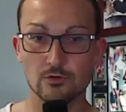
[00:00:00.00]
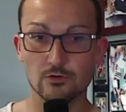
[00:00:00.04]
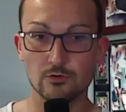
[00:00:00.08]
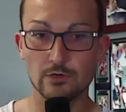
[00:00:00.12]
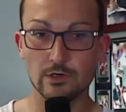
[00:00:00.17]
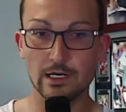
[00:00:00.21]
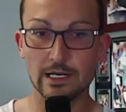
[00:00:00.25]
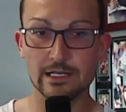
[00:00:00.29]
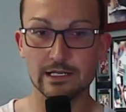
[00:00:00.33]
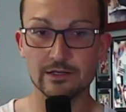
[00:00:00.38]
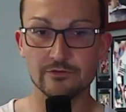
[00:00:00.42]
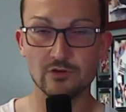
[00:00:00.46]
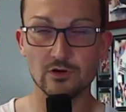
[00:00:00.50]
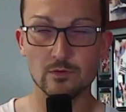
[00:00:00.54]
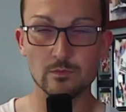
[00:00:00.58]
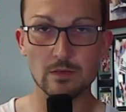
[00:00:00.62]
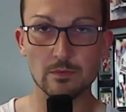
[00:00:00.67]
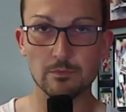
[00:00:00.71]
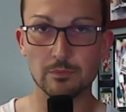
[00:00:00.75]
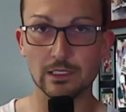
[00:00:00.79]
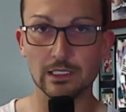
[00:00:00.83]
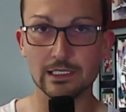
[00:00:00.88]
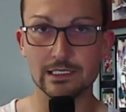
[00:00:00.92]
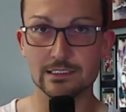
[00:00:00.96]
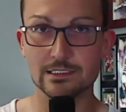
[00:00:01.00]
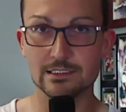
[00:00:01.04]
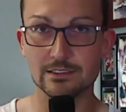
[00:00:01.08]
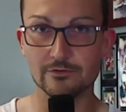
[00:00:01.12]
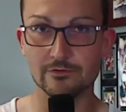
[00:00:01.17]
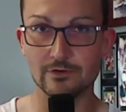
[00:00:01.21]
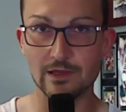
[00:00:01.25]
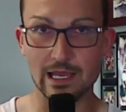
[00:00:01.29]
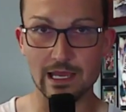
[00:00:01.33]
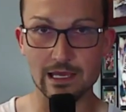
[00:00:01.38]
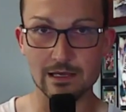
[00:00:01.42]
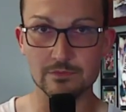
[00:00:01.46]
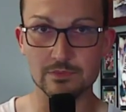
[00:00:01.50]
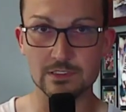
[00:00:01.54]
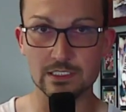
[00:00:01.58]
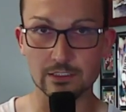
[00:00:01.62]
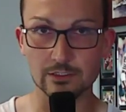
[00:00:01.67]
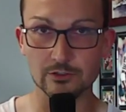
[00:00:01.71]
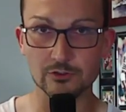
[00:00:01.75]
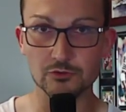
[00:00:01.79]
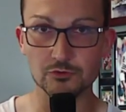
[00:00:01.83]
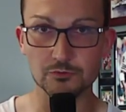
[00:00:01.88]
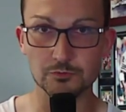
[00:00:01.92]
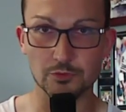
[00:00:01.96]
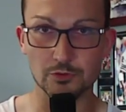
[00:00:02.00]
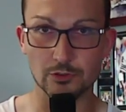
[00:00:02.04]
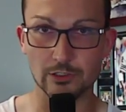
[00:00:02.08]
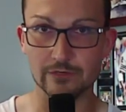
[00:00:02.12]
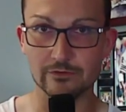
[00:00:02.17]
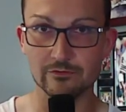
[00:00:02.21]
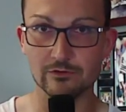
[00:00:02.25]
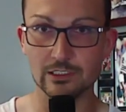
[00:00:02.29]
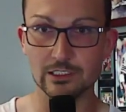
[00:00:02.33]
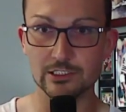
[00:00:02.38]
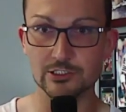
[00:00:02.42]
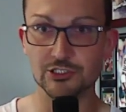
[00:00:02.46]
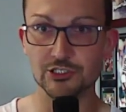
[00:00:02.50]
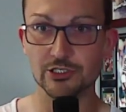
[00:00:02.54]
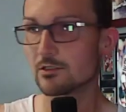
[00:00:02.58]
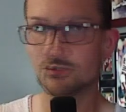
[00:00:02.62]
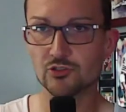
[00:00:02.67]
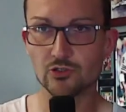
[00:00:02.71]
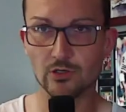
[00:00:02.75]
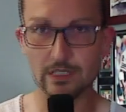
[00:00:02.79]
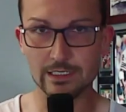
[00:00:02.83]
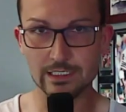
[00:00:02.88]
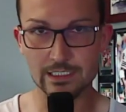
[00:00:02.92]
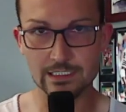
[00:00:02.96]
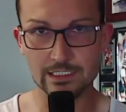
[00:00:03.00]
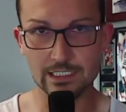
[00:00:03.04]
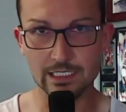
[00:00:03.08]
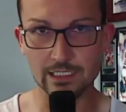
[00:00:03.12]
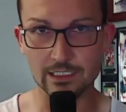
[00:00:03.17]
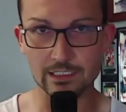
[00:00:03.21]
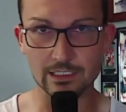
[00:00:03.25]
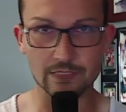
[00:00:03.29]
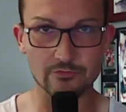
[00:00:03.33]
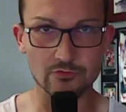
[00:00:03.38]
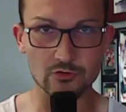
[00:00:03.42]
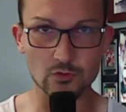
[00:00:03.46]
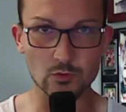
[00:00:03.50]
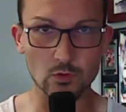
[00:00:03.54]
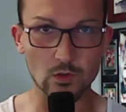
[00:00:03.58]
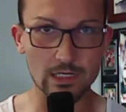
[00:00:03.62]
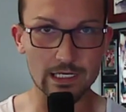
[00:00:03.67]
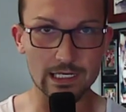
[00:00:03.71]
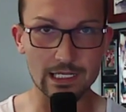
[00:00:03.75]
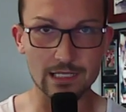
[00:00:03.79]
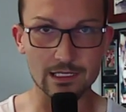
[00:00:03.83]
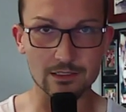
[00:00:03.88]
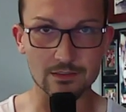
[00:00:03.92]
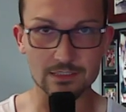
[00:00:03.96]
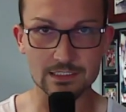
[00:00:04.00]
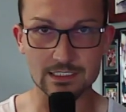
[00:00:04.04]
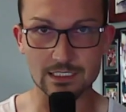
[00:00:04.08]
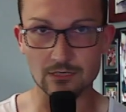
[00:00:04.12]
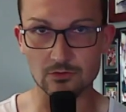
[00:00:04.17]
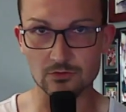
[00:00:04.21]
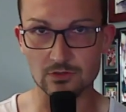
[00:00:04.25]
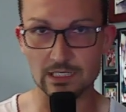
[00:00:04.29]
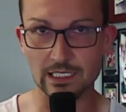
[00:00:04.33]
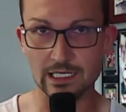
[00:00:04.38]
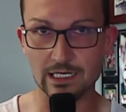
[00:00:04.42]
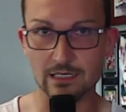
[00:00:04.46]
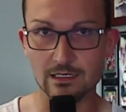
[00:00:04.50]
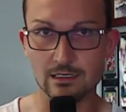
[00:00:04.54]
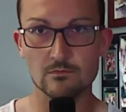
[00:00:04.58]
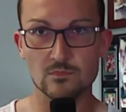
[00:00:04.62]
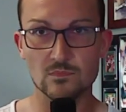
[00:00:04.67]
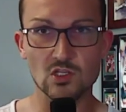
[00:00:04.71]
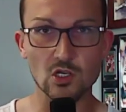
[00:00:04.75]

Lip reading: Writing from a place of absolute privilege, trying to tell everyone else out there,